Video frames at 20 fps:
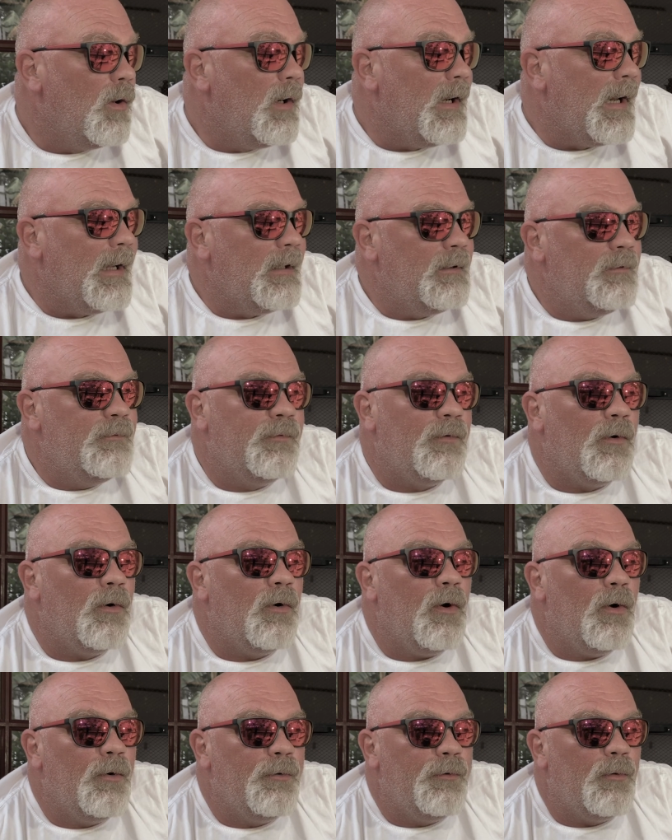light
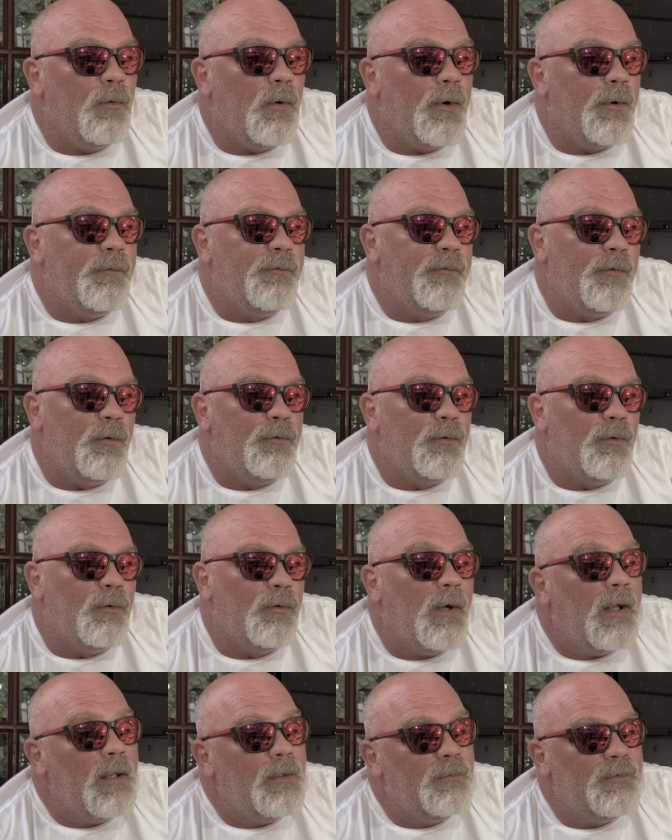for underwater photo and